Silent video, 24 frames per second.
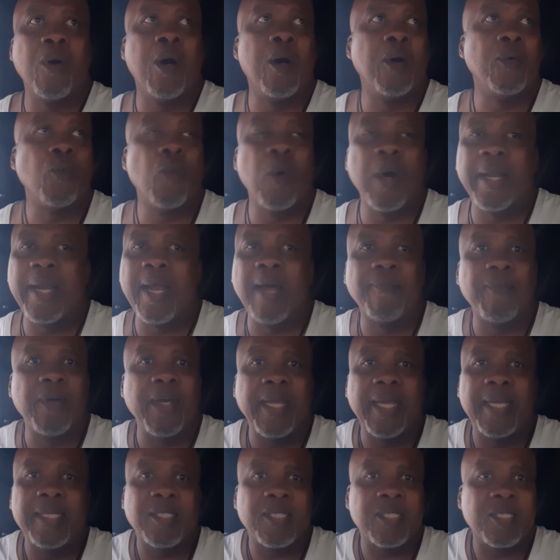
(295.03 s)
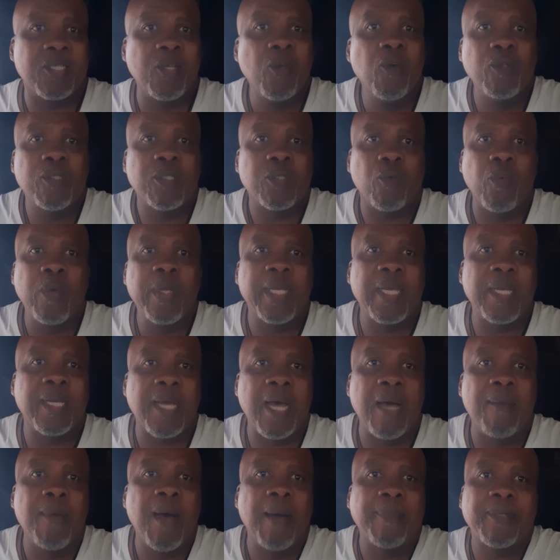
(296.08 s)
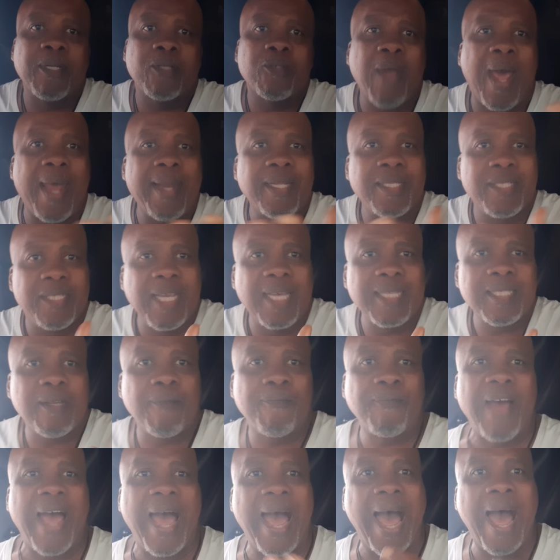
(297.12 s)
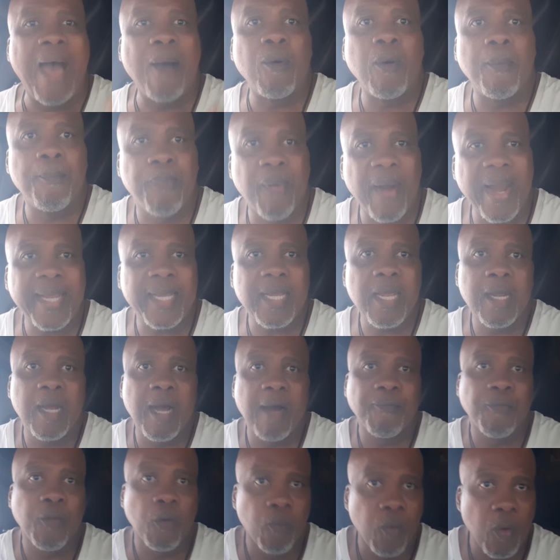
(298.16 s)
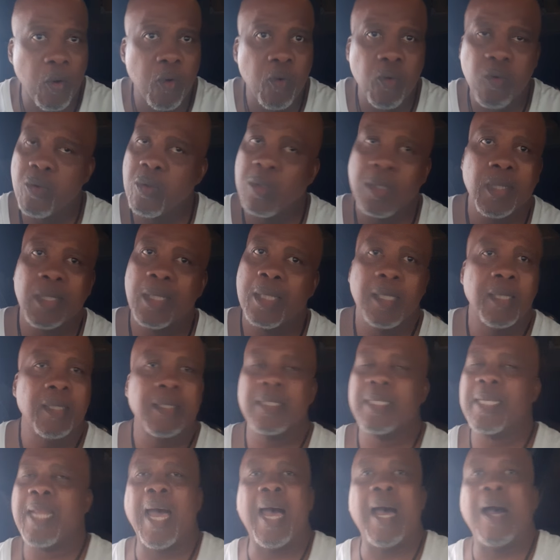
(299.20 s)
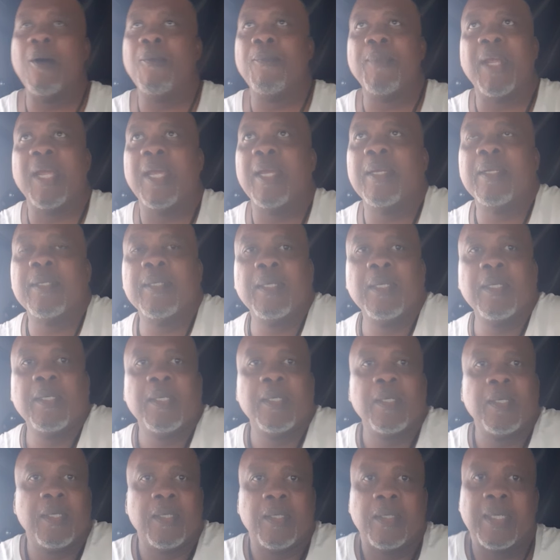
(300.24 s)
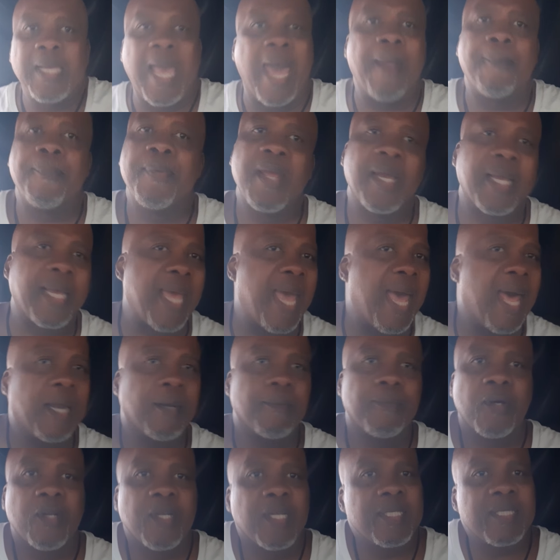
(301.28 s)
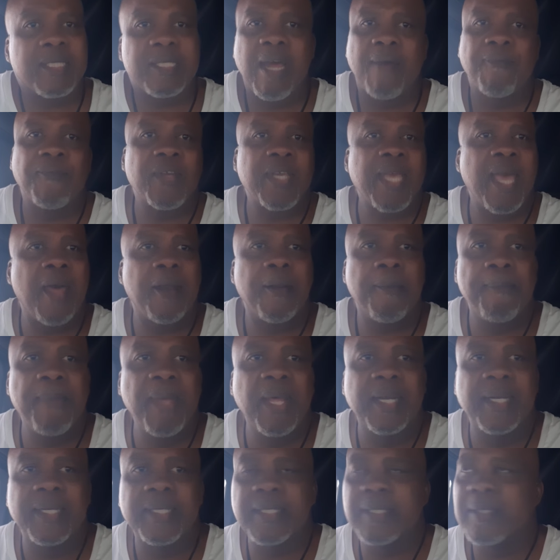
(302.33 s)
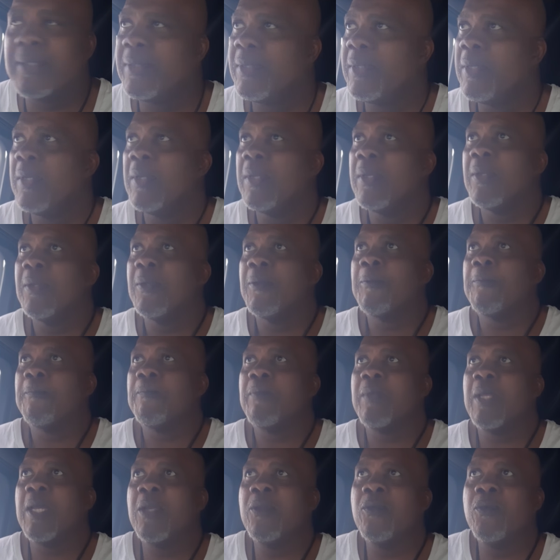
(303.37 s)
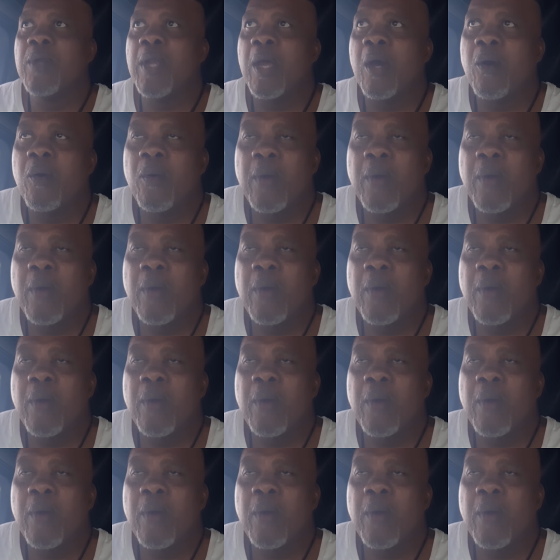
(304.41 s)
whatever excuse we can come up to try to justify our breaking of the rule. No, man. Got to be accountable. There's self-accountability. And you know,